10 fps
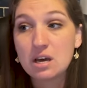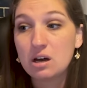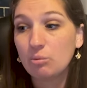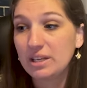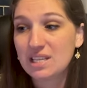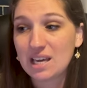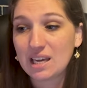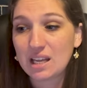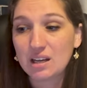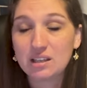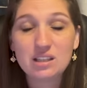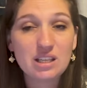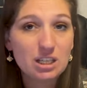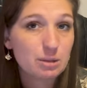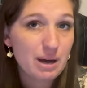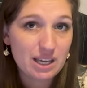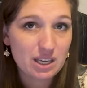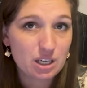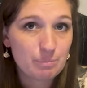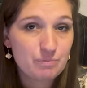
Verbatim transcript: We take it year by year.